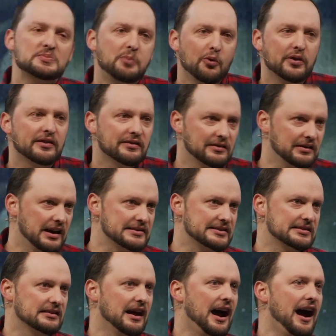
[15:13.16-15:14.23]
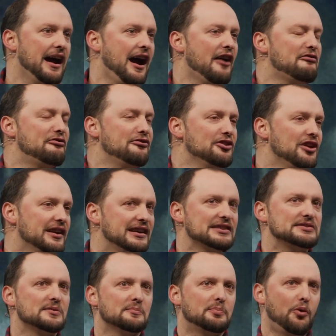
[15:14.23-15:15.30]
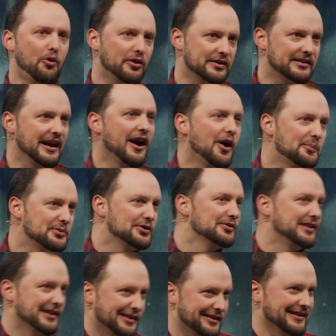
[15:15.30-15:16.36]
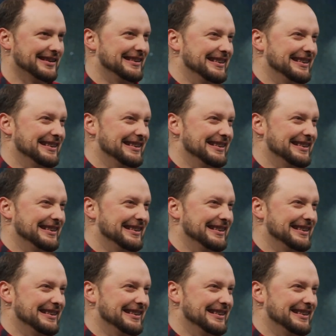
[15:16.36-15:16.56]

point in the lesson, I, I, feel like it's important to help you here.